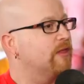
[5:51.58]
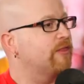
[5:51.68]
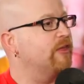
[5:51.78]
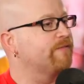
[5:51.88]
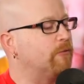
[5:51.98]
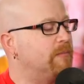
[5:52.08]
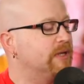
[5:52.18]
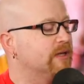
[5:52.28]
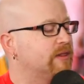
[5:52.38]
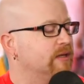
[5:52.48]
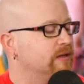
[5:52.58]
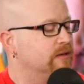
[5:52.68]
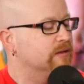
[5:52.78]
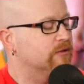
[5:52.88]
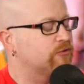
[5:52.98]
I think for me that
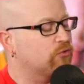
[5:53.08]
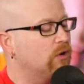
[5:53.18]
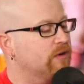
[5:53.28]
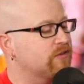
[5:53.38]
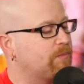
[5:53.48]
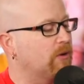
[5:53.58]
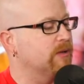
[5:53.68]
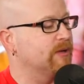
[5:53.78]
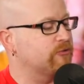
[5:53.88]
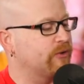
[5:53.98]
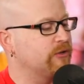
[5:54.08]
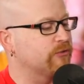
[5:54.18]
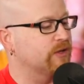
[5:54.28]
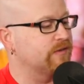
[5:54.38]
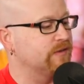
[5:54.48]
the the strongest part about Stranger
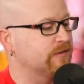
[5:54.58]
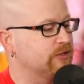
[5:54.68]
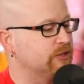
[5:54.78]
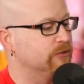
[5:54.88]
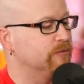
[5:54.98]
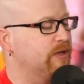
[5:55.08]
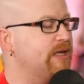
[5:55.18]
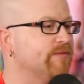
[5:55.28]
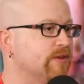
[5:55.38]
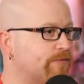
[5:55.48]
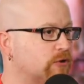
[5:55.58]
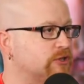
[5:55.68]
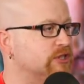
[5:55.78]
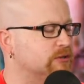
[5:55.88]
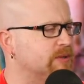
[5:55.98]
Things season two, and even the first
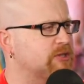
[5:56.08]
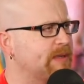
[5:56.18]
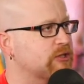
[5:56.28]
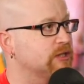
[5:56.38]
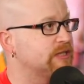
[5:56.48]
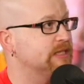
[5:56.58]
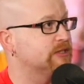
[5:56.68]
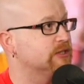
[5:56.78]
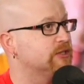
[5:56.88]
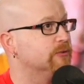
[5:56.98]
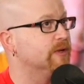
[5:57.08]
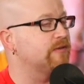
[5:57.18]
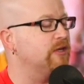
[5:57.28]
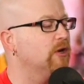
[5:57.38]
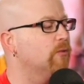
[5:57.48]
season, but especially season two, is
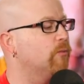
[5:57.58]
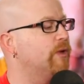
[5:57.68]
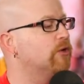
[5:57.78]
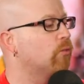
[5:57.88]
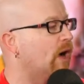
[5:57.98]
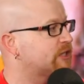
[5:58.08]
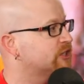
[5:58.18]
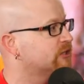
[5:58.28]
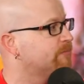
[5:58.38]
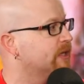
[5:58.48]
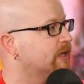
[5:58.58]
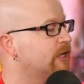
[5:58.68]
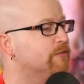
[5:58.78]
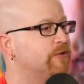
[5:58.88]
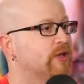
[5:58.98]
you know when you're watching something
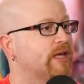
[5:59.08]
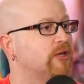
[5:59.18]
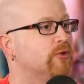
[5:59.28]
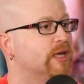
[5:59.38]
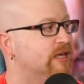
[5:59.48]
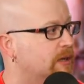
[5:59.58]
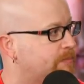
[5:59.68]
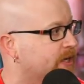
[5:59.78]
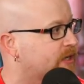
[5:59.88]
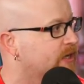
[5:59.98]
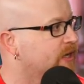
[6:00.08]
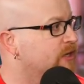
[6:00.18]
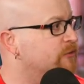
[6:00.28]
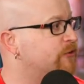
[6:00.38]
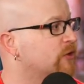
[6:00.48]
and you feel like you can nitpick,
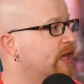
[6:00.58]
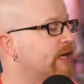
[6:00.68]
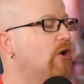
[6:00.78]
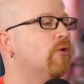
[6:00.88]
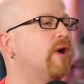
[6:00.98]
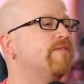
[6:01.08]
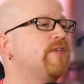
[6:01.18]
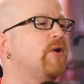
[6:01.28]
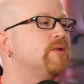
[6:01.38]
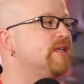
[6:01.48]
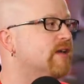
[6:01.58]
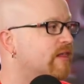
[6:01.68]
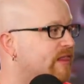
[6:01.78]
you feel like oh if they'd only done